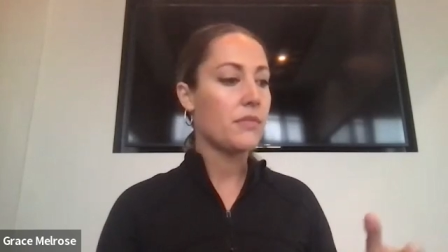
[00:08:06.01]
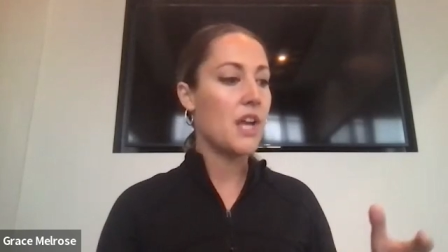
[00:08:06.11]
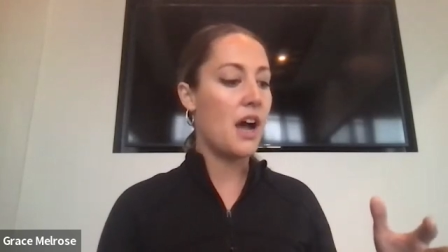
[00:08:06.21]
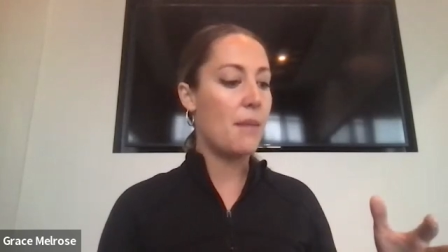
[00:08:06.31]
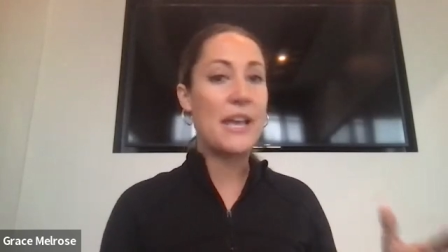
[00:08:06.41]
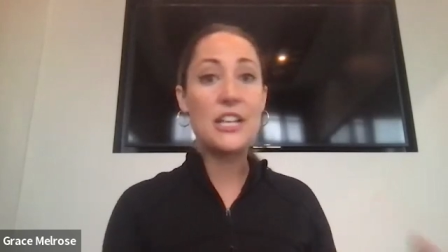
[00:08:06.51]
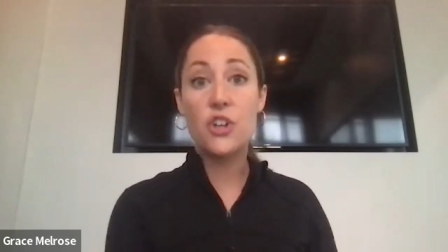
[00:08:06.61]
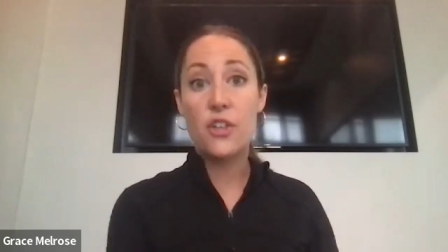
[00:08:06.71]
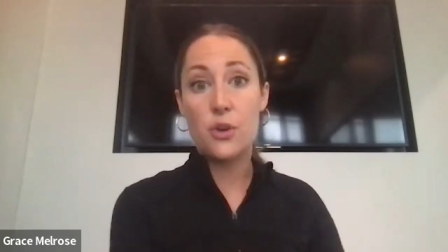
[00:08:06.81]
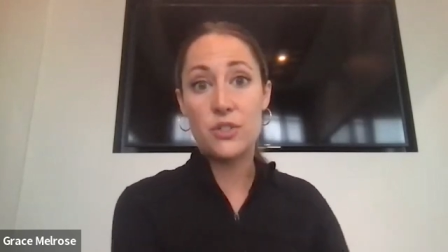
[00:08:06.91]
uh, based
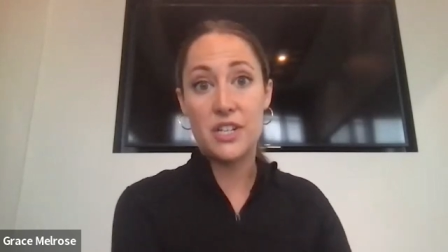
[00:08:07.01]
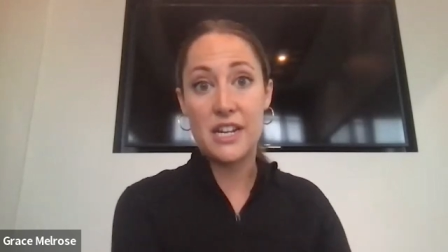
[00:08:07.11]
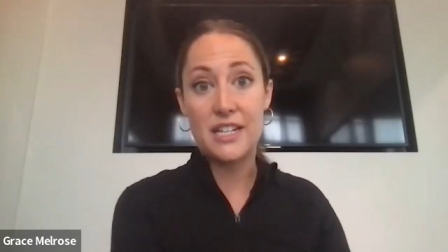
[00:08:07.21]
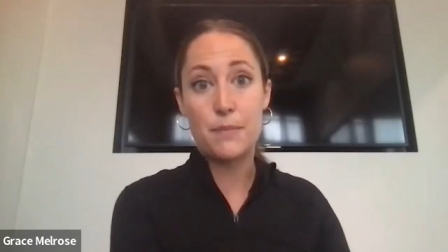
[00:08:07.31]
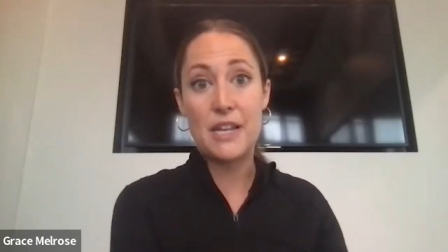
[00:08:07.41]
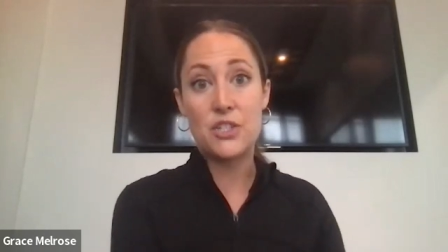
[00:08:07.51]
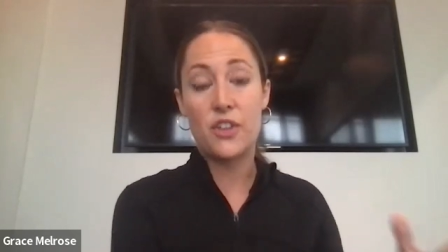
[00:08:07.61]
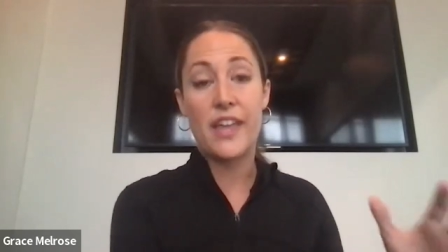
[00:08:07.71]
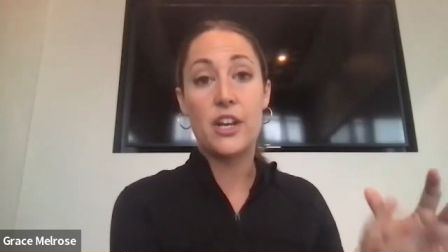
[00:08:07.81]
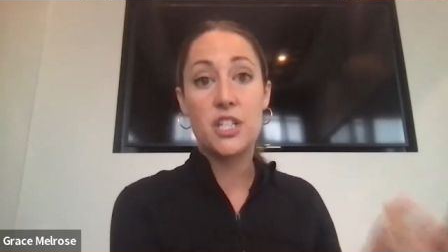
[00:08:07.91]
on those needs, based
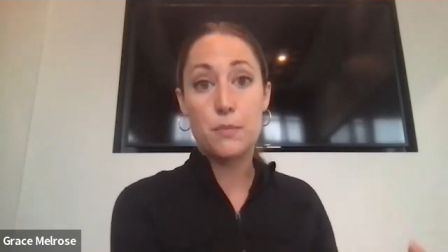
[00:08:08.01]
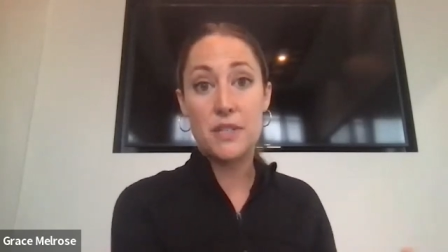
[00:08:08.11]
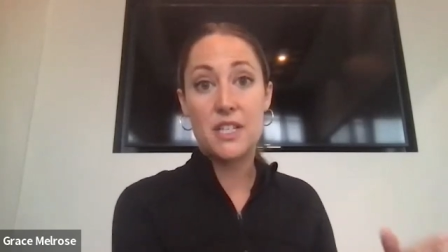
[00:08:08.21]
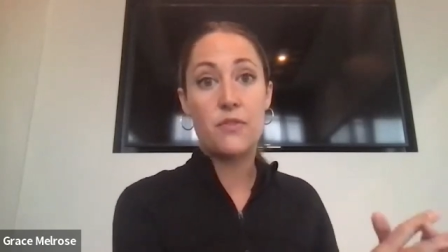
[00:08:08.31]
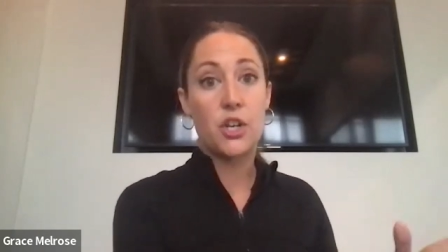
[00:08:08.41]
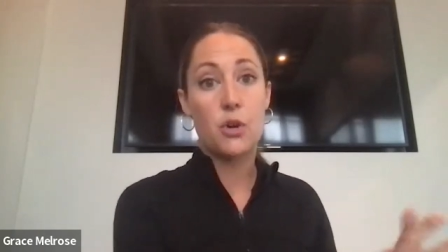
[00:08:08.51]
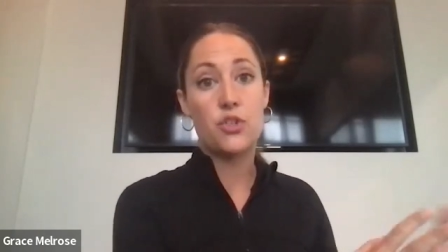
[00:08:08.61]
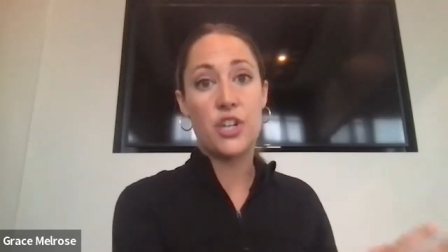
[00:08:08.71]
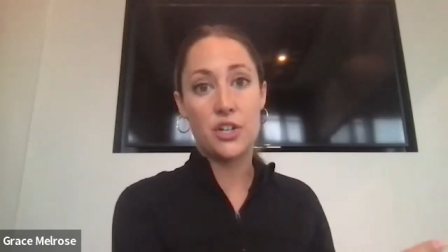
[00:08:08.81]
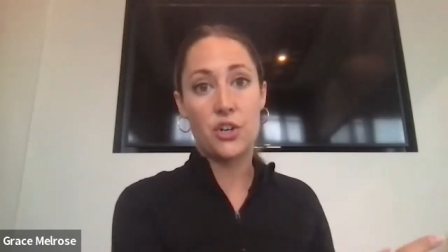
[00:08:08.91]
on like specific
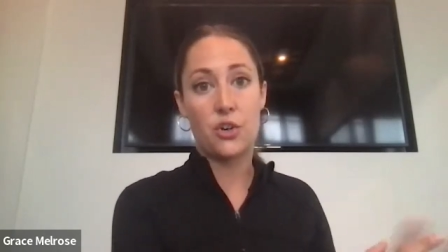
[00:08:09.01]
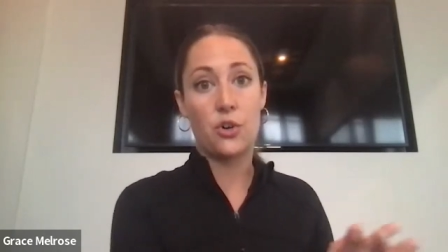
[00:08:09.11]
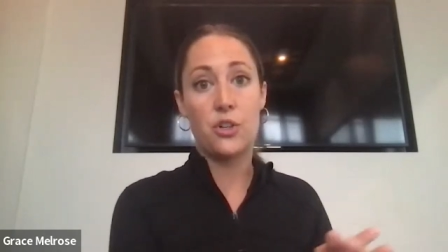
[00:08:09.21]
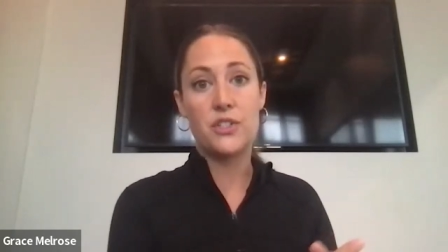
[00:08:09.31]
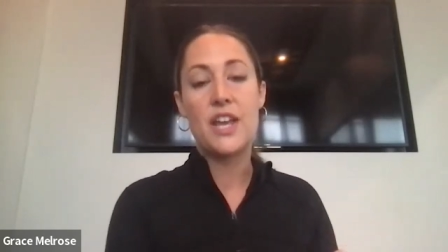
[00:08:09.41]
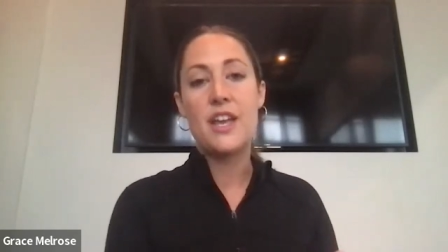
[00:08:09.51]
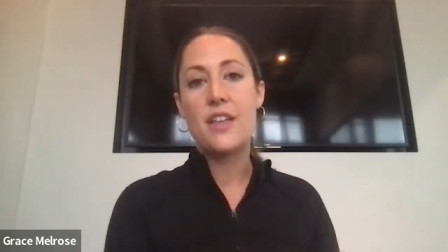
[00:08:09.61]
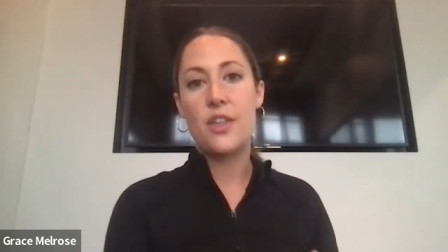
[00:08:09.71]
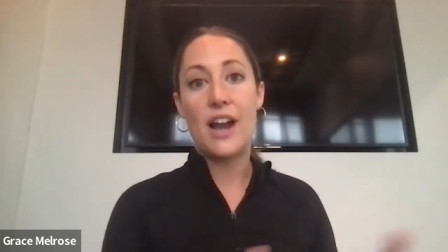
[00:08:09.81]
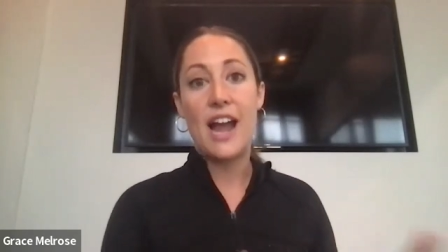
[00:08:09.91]
coaching to girls
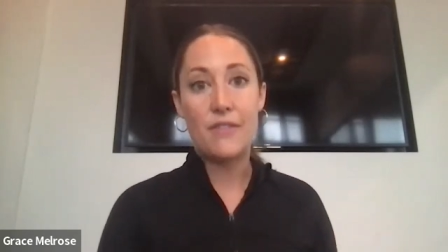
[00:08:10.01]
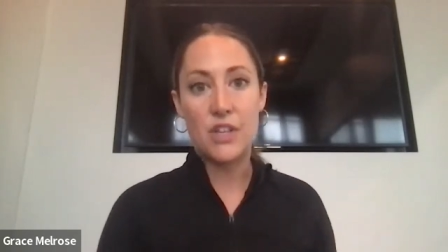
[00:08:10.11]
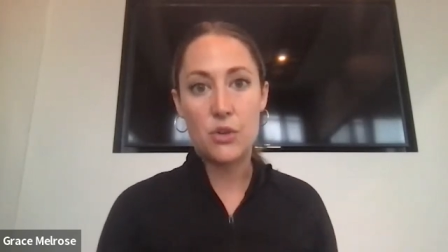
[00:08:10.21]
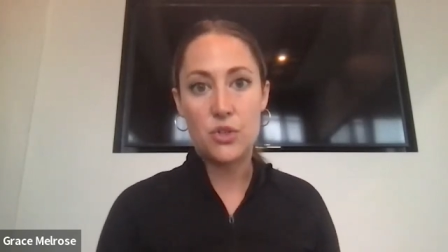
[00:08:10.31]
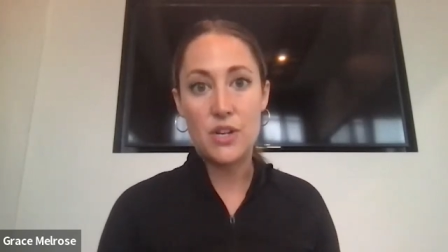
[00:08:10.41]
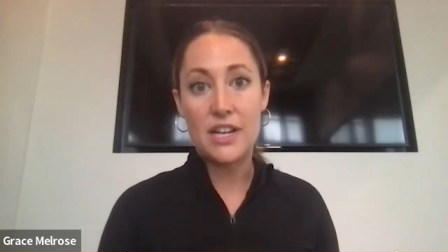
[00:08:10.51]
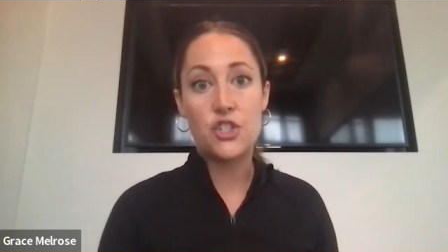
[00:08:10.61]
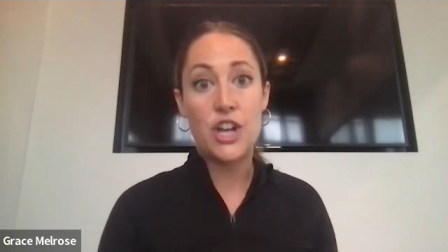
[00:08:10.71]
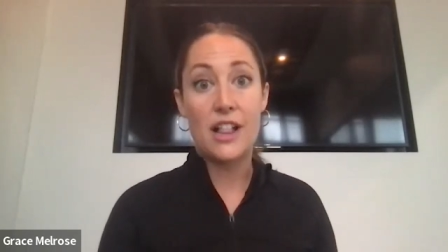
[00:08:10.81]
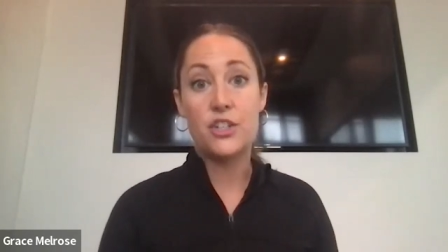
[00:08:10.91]
that are having those unique
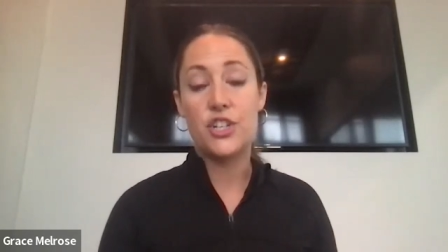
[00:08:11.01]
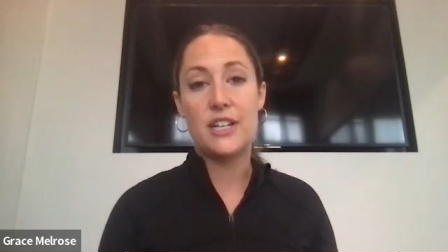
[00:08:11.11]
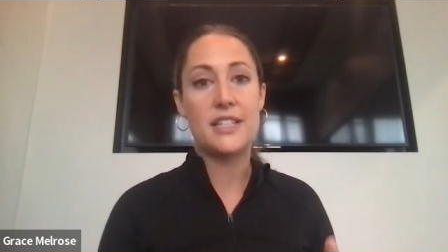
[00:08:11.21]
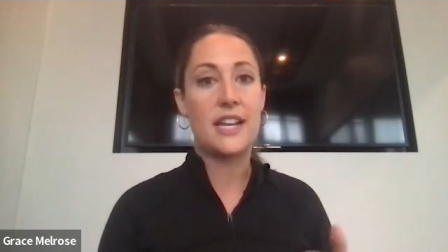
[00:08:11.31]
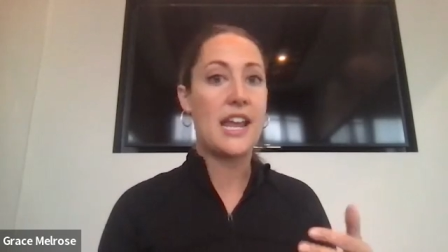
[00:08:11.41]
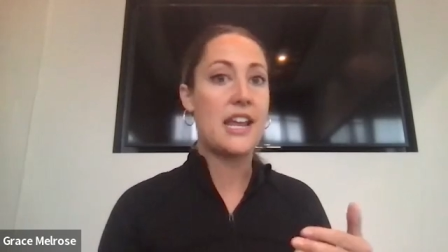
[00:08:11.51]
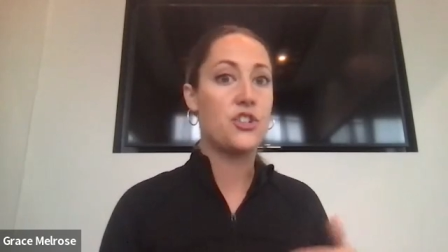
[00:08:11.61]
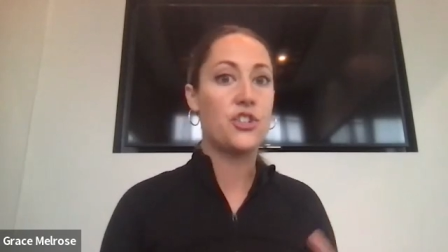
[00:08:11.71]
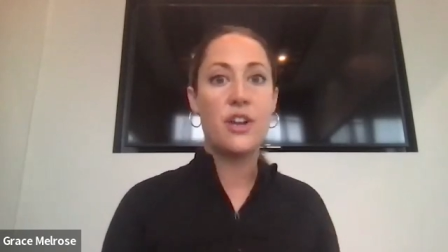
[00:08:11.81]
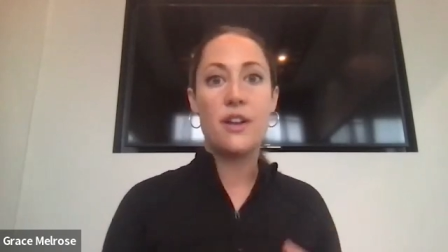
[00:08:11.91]
challenges at
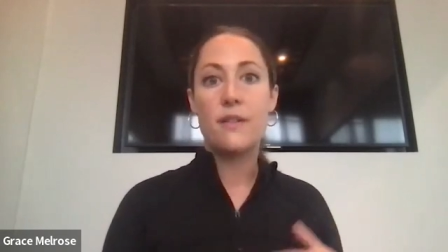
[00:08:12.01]
age